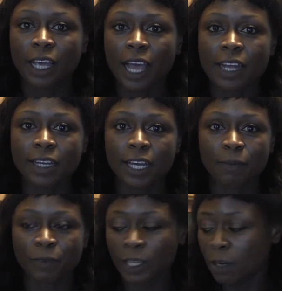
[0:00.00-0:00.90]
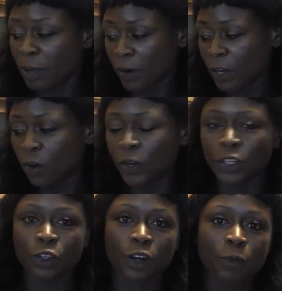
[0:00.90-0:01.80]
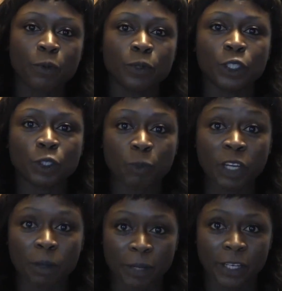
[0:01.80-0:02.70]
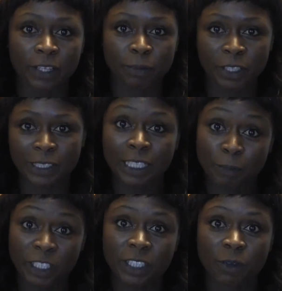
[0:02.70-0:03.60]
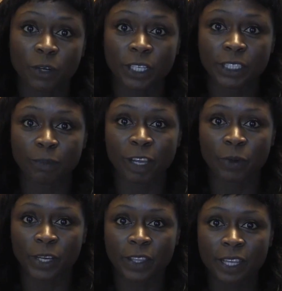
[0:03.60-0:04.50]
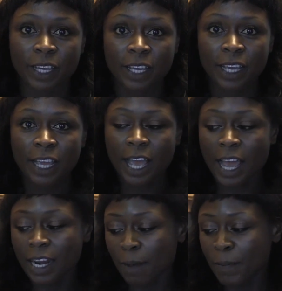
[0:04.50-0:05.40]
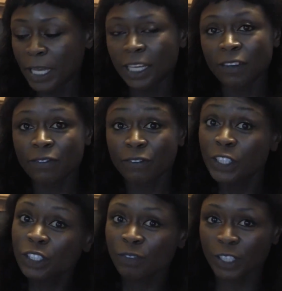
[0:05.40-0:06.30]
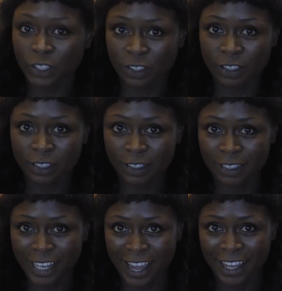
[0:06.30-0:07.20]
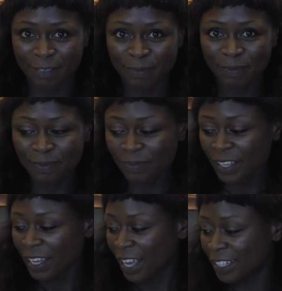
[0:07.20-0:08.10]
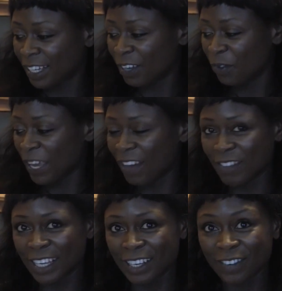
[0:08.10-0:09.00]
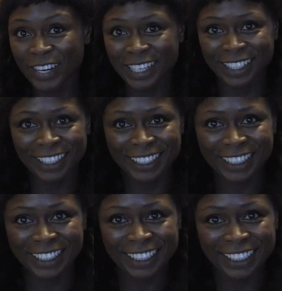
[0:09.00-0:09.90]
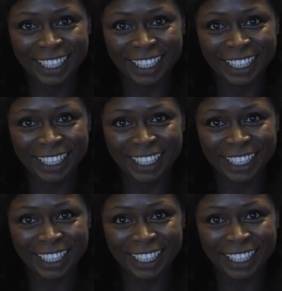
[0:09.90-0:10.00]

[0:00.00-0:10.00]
and in America or in Europe we would use peanut butter because that's basically what it's made with. And I'm making a fish version today. And here we have the ingredients.